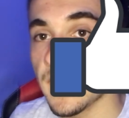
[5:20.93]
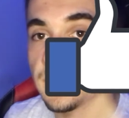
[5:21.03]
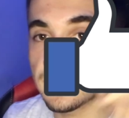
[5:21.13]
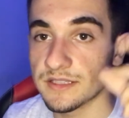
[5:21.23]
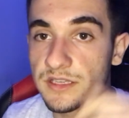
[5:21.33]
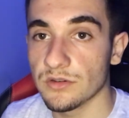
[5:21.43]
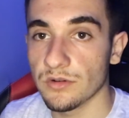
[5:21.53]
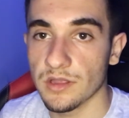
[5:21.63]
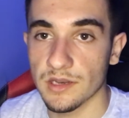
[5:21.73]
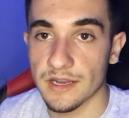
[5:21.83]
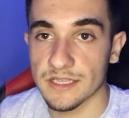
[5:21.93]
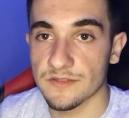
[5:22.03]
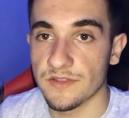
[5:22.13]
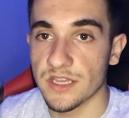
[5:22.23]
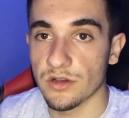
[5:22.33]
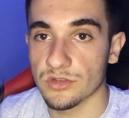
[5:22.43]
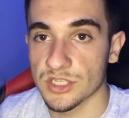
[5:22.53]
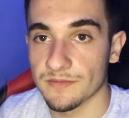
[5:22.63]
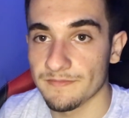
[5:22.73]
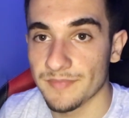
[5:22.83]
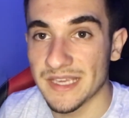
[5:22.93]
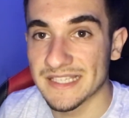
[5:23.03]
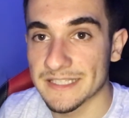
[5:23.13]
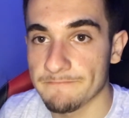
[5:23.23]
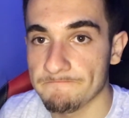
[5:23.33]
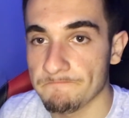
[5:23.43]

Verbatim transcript: and I see you in the next videos. Peace.